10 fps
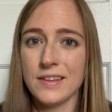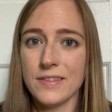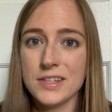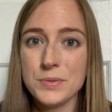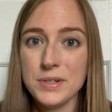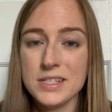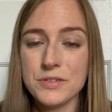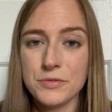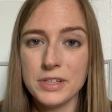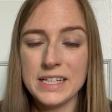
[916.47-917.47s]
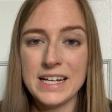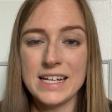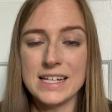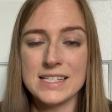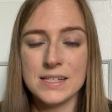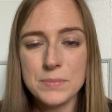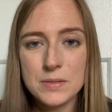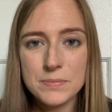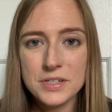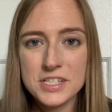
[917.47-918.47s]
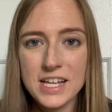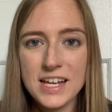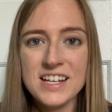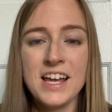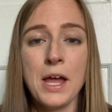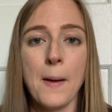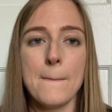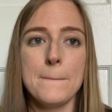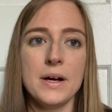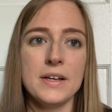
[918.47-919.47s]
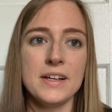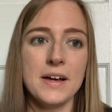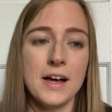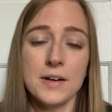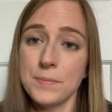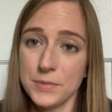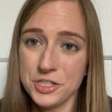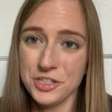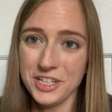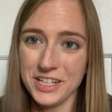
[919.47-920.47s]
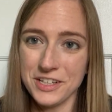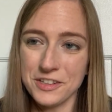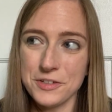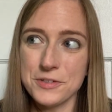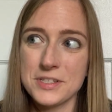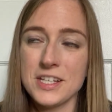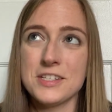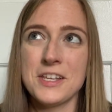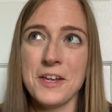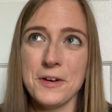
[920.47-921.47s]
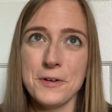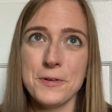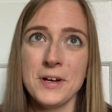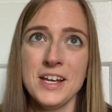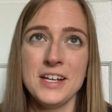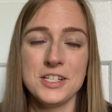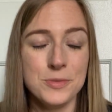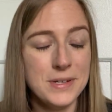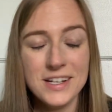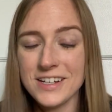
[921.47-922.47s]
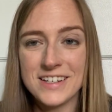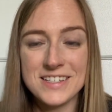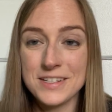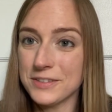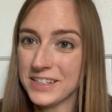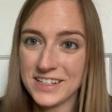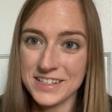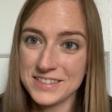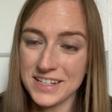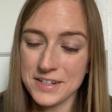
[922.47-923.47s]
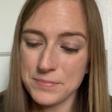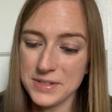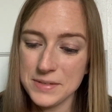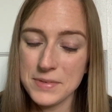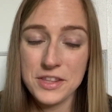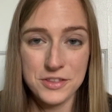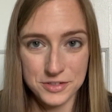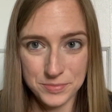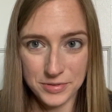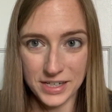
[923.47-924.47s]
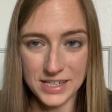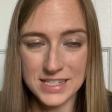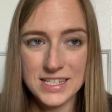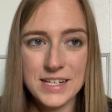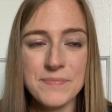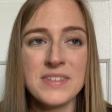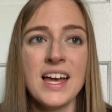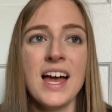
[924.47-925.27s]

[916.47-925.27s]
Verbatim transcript: This one isn't really a symptom per se, but maternity clothes. So to be honest, like I said, being my third pregnancy,